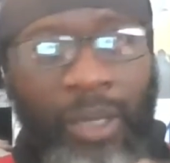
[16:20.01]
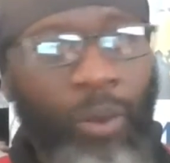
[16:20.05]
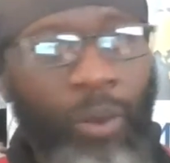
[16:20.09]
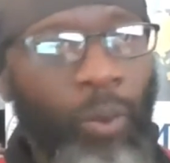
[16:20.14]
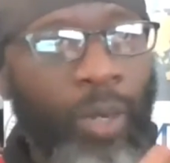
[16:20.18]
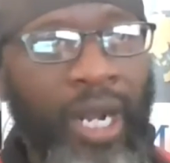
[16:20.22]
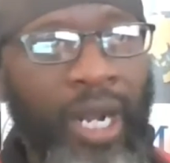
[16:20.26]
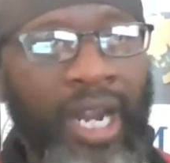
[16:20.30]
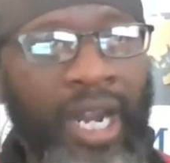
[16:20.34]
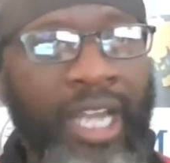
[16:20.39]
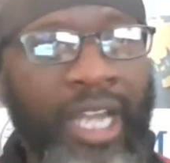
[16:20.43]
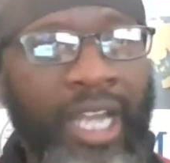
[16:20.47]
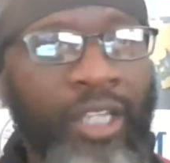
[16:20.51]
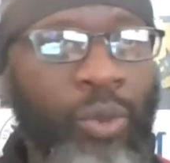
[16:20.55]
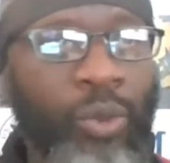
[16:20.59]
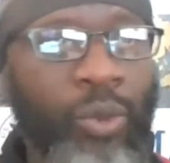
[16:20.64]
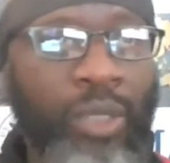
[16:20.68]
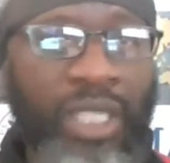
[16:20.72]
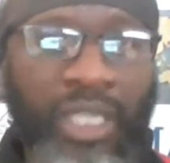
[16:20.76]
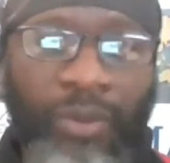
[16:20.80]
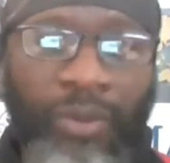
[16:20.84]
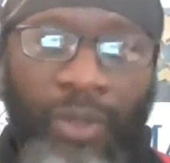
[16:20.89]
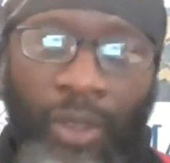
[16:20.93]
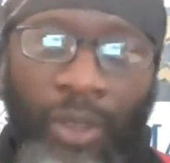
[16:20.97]
Why are you
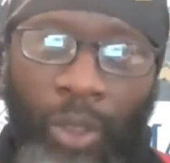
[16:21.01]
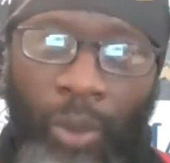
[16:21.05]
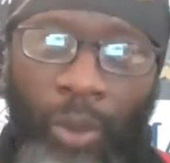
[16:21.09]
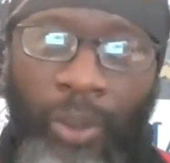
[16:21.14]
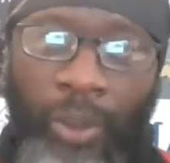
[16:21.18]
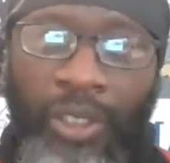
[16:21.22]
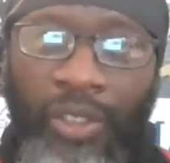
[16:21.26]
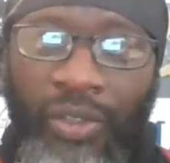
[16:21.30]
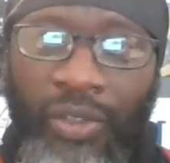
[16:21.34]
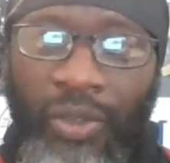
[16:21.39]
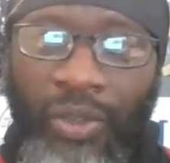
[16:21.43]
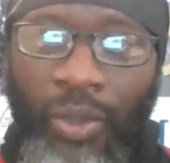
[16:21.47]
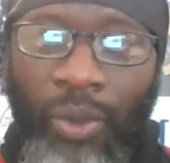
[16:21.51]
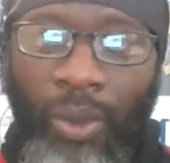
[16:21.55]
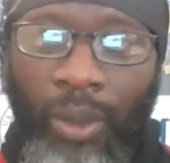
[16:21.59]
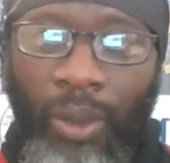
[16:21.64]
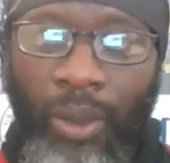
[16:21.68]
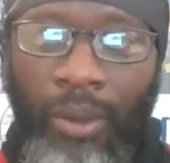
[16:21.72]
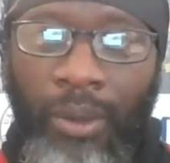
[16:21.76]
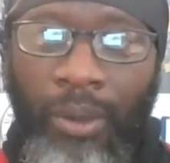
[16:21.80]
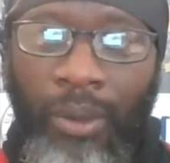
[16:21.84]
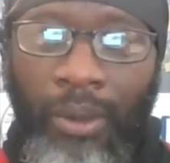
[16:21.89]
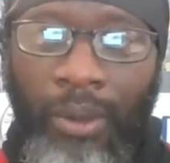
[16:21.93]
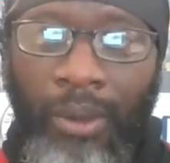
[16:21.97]
even going to
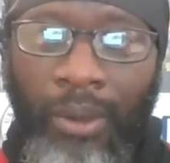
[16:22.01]
school?